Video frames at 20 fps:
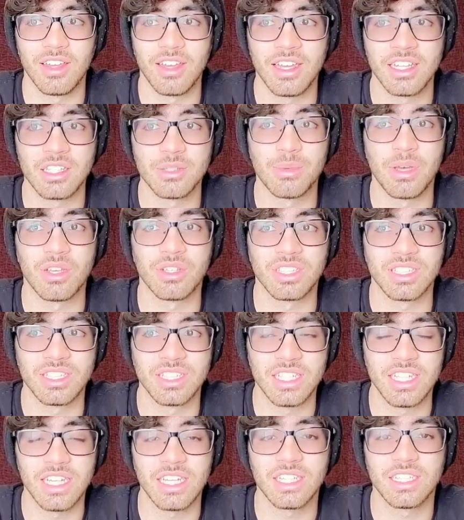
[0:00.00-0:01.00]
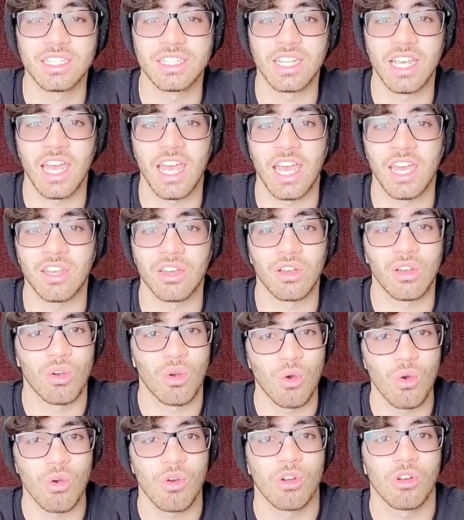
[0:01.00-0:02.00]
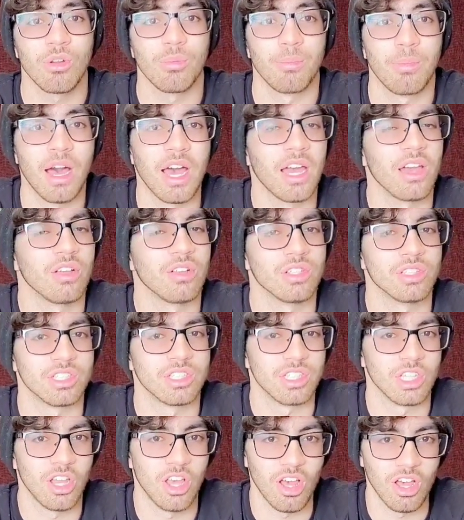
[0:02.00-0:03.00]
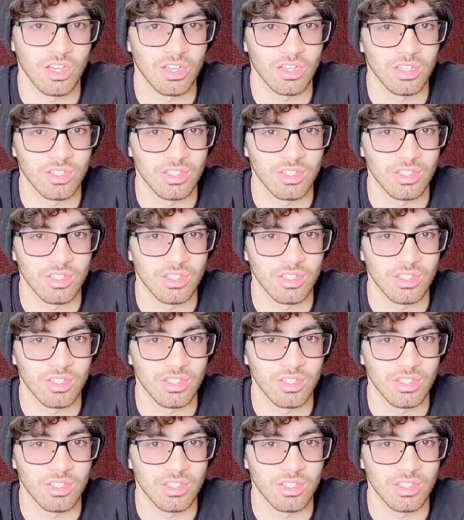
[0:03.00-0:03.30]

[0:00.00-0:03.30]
about 6.25 miles long,